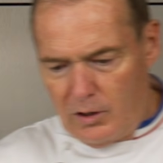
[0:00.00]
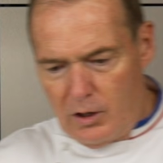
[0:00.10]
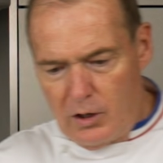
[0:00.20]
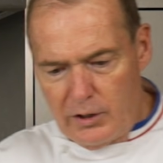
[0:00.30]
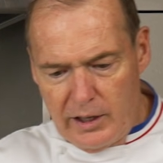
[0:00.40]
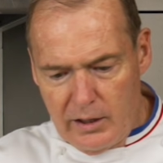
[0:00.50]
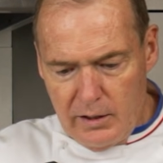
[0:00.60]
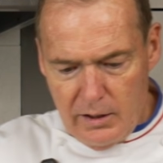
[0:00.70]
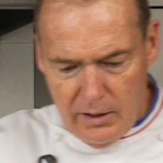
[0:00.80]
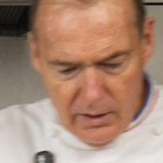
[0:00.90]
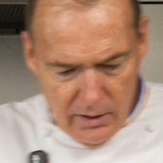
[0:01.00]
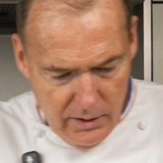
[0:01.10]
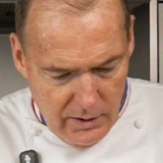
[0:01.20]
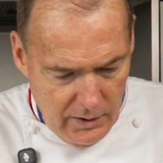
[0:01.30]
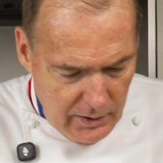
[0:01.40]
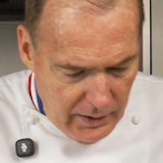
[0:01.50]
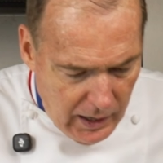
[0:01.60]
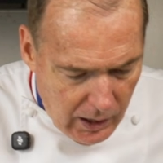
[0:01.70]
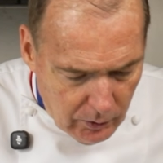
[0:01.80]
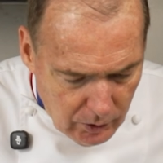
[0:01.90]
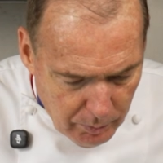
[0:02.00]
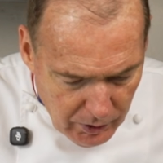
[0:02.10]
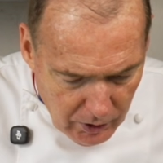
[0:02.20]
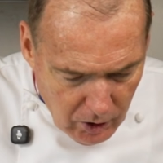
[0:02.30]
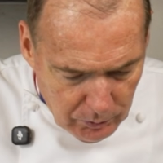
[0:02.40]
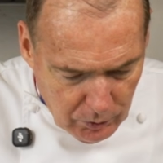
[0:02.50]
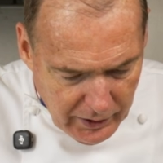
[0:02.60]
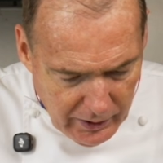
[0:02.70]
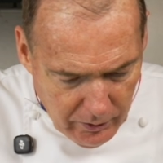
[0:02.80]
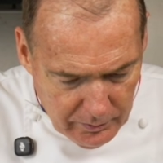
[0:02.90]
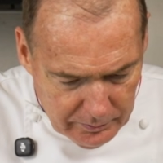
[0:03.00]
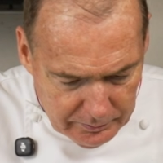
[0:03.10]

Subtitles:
Okay, now the butter comes together.